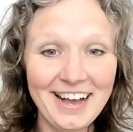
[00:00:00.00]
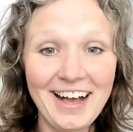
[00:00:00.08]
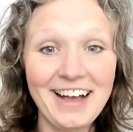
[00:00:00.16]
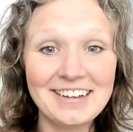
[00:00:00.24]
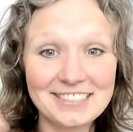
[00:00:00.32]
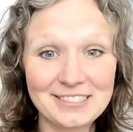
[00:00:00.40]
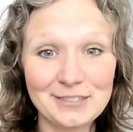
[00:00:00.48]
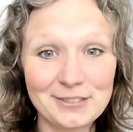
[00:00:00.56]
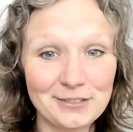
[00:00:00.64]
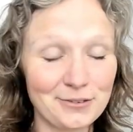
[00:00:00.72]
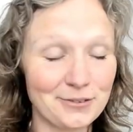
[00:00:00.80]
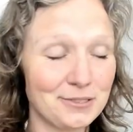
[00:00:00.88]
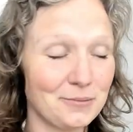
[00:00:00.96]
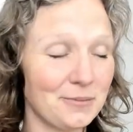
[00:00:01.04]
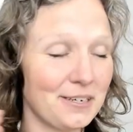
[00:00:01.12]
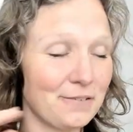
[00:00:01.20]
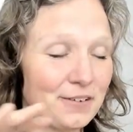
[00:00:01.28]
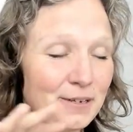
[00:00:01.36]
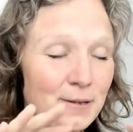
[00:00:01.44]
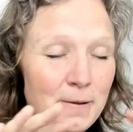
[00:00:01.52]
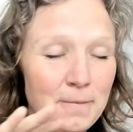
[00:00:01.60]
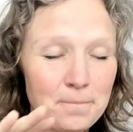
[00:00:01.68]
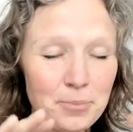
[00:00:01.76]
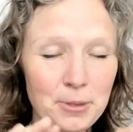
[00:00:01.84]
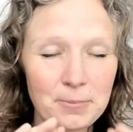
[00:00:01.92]
I still don't know what to make of it,
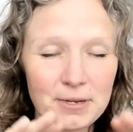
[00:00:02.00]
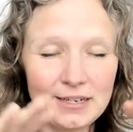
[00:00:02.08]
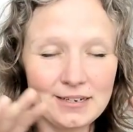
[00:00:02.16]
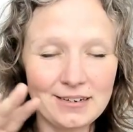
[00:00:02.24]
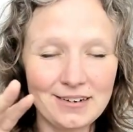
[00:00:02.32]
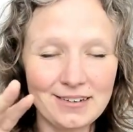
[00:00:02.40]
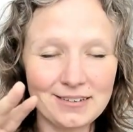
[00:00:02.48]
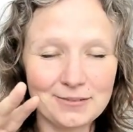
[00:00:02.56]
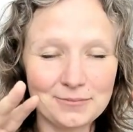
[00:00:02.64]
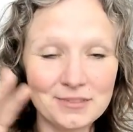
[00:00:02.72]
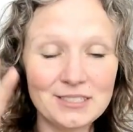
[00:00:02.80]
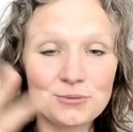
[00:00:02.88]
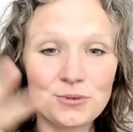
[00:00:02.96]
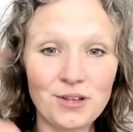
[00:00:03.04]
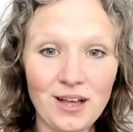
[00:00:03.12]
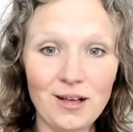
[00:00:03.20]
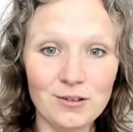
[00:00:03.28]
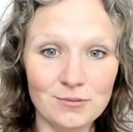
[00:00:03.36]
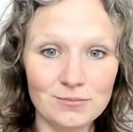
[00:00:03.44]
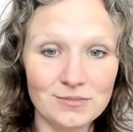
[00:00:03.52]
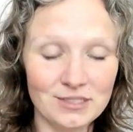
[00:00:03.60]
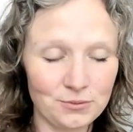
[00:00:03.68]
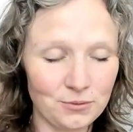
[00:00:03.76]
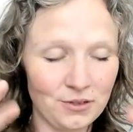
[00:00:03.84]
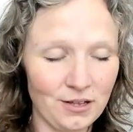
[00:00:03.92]
but um, this will help.
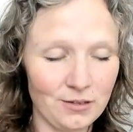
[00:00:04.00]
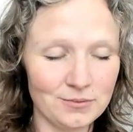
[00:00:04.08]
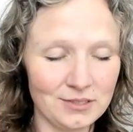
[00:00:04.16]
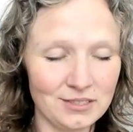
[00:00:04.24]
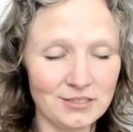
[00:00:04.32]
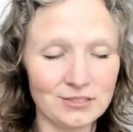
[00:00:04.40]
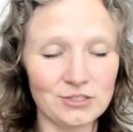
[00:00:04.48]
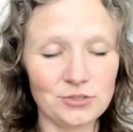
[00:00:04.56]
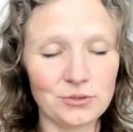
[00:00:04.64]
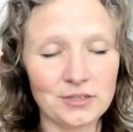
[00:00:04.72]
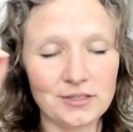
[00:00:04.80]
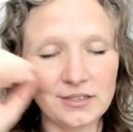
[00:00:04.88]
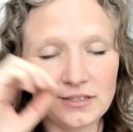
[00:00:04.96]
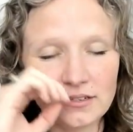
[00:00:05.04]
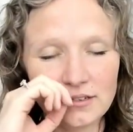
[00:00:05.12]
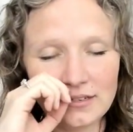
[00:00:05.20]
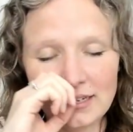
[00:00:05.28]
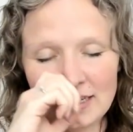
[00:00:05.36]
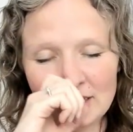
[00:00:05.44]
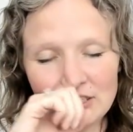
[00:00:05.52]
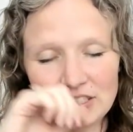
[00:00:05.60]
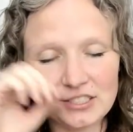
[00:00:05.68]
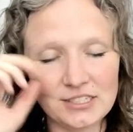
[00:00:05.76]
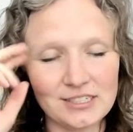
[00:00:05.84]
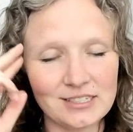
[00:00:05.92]
This will help to distort the
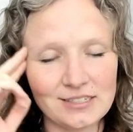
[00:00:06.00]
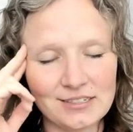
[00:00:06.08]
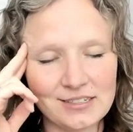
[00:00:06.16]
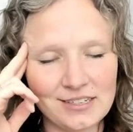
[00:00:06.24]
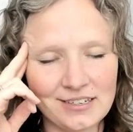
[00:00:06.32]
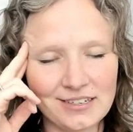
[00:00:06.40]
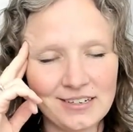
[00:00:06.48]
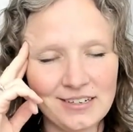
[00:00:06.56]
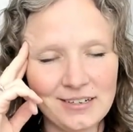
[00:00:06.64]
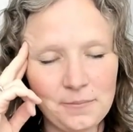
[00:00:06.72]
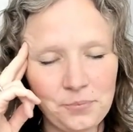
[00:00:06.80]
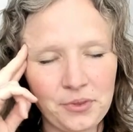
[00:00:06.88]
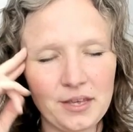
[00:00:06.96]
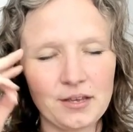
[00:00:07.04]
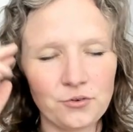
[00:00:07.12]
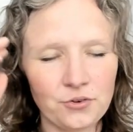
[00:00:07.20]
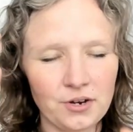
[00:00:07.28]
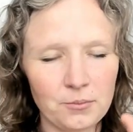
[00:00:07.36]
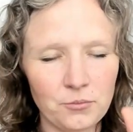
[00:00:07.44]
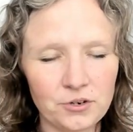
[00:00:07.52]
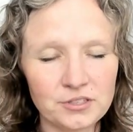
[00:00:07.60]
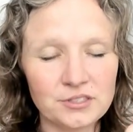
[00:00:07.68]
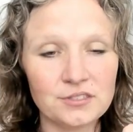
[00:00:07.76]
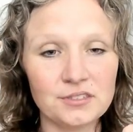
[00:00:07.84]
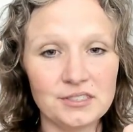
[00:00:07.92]
energy and uh, and create more
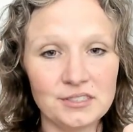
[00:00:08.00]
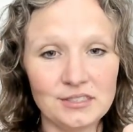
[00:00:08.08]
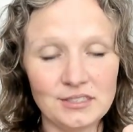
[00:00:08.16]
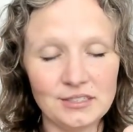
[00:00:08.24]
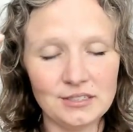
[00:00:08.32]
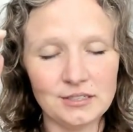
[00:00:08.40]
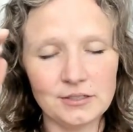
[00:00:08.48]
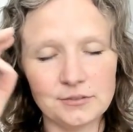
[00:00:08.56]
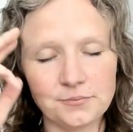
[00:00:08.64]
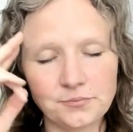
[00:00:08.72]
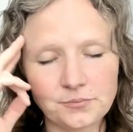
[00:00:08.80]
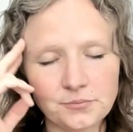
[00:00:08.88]
solidity here.